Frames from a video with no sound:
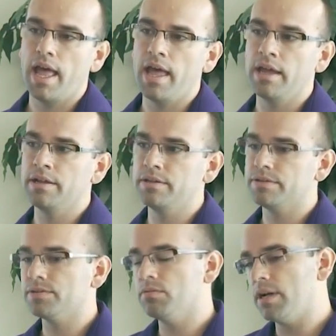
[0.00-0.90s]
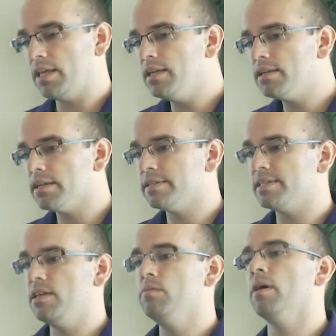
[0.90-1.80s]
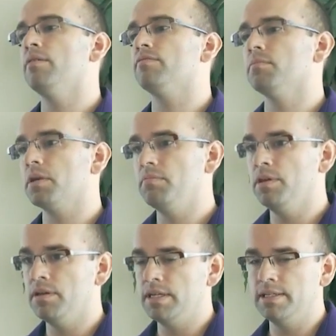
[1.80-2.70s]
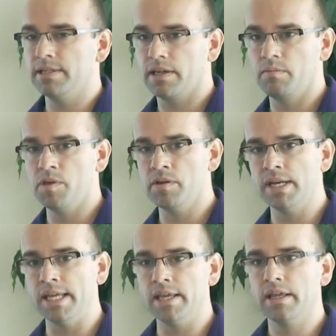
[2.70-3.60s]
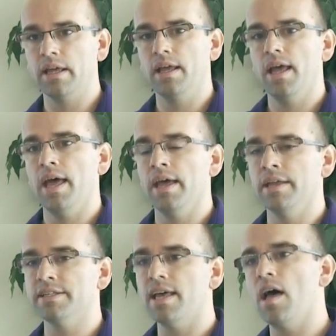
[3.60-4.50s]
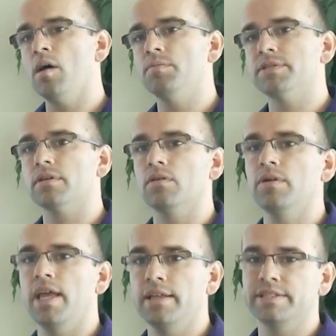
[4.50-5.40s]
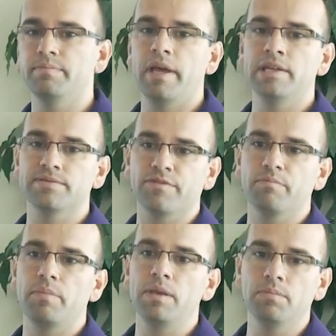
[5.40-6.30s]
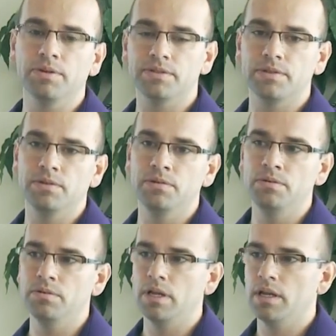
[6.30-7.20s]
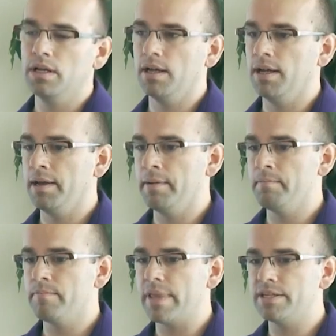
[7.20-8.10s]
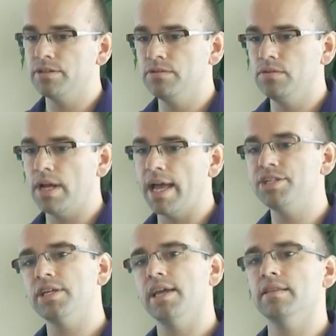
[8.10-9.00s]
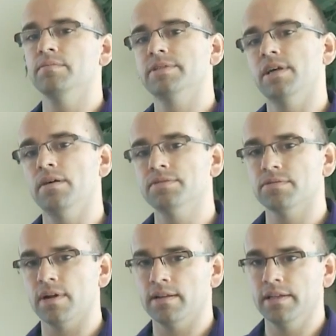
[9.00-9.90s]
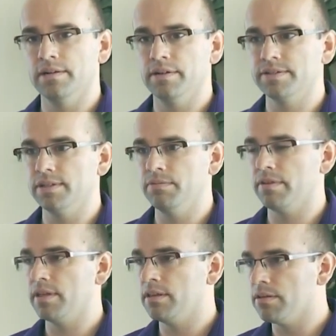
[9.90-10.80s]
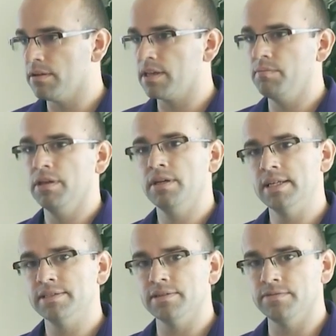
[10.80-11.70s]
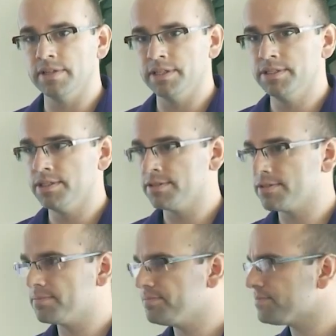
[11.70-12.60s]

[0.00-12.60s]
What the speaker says: And so what he did is he went from community to community and helped create space for people to educate themselves around literacy within their communities, their villages.